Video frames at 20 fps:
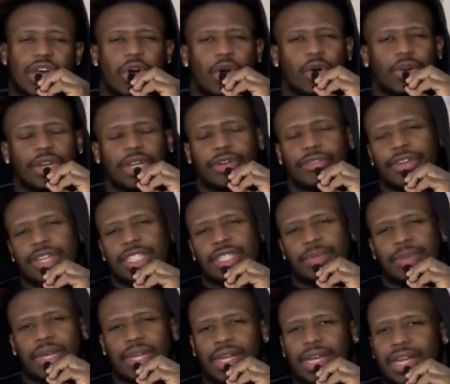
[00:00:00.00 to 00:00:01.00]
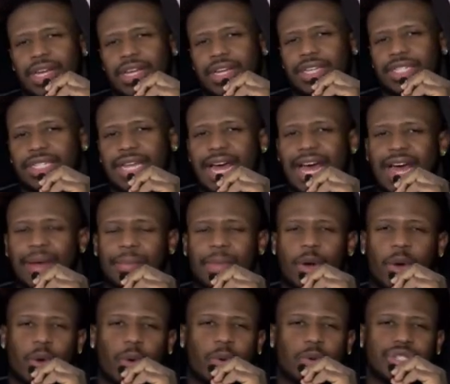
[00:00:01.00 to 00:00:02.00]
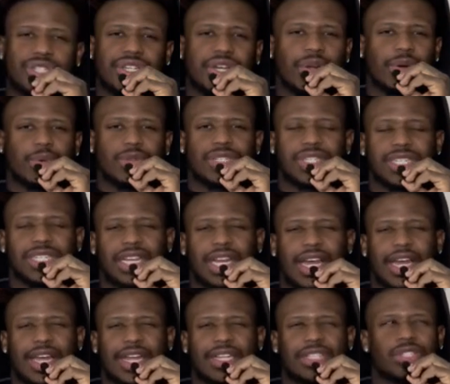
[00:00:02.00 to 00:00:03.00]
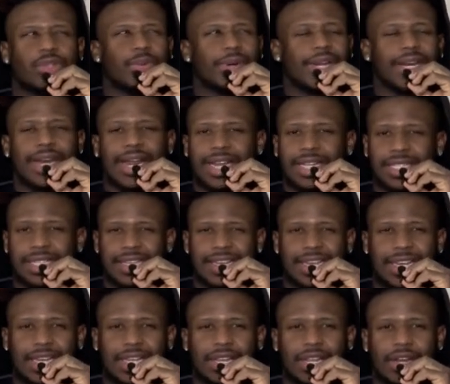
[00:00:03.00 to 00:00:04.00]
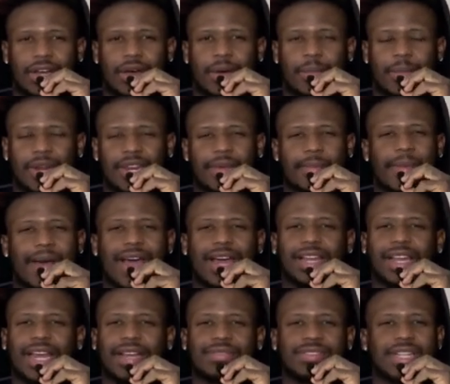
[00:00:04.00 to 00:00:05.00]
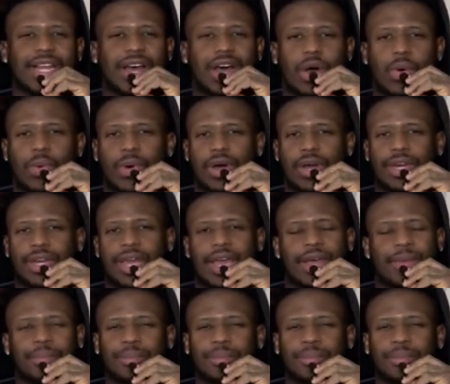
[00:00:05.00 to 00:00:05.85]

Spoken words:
Only reason because I have my old channel since like 2019, the Moneybag Lifestyle one,